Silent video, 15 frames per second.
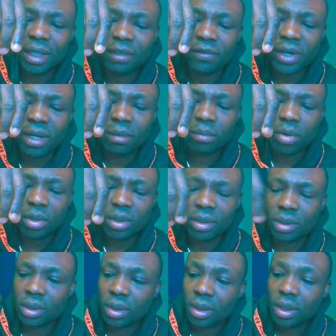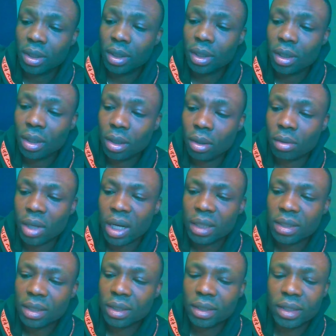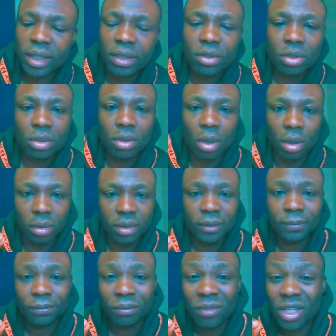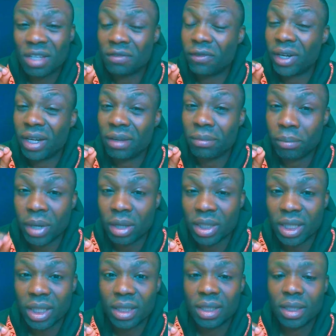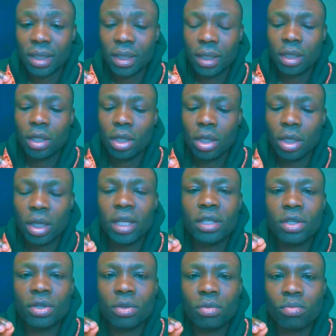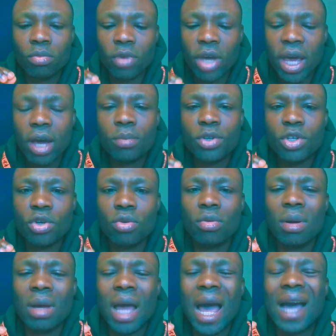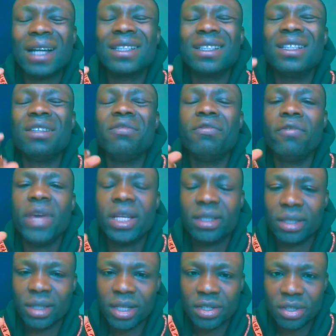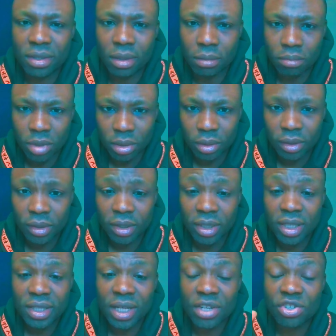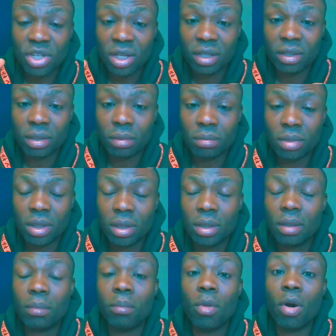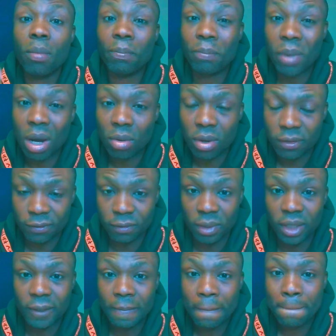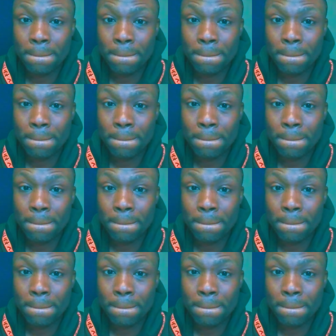It's very important, all right? This salt is very important. It helps you activate this number, this angelic number, more powerfully,